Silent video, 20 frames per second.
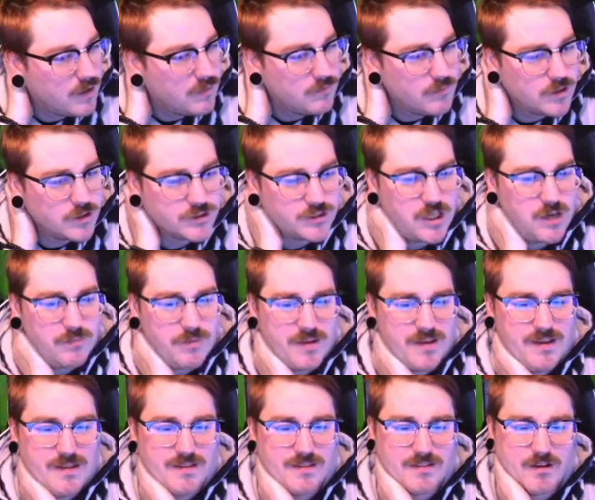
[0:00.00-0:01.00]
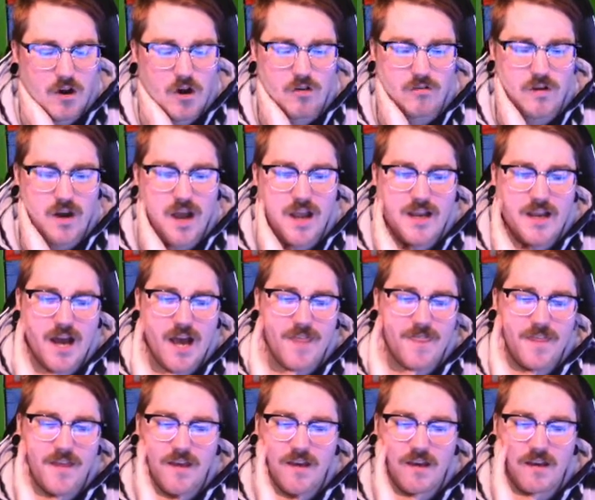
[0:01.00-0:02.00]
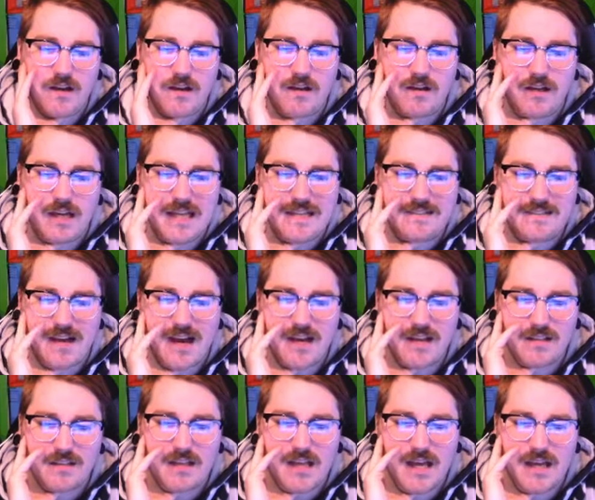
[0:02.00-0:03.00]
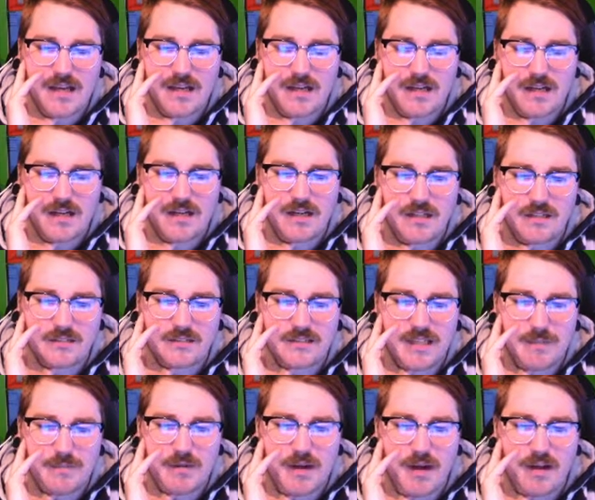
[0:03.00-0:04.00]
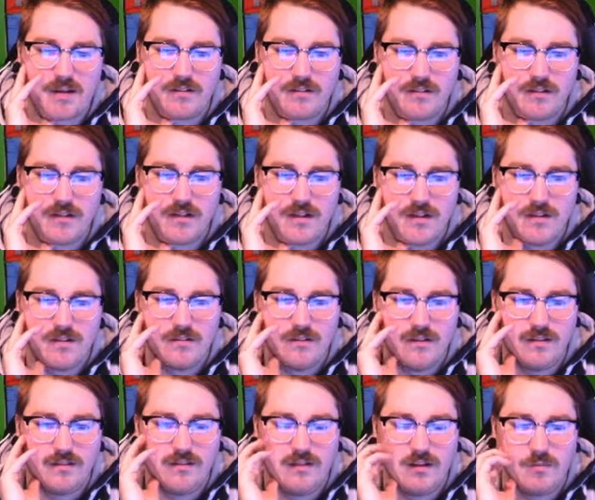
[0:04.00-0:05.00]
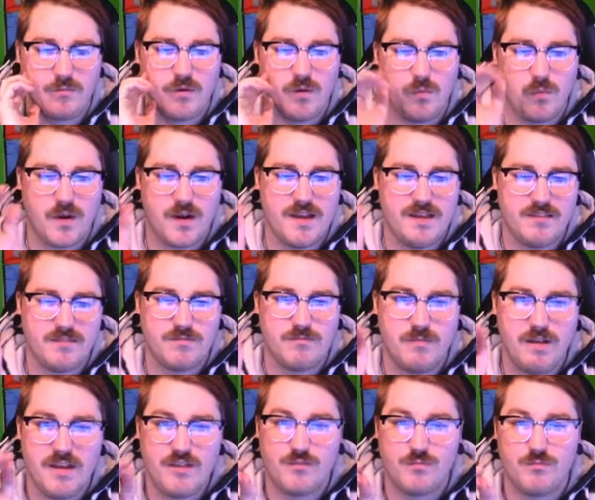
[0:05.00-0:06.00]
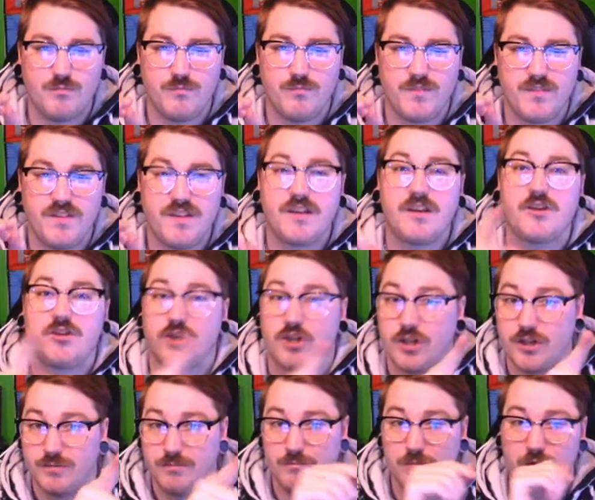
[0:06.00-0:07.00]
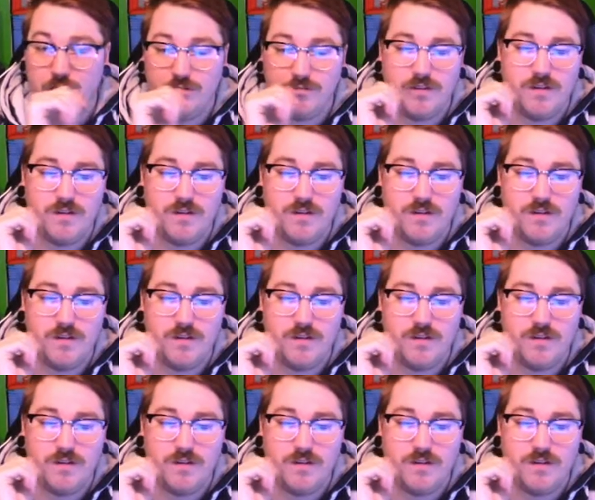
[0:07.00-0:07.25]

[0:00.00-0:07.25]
Marshtomp is alright. I think it's kind of like Sceptile in a little bit, where his signature move,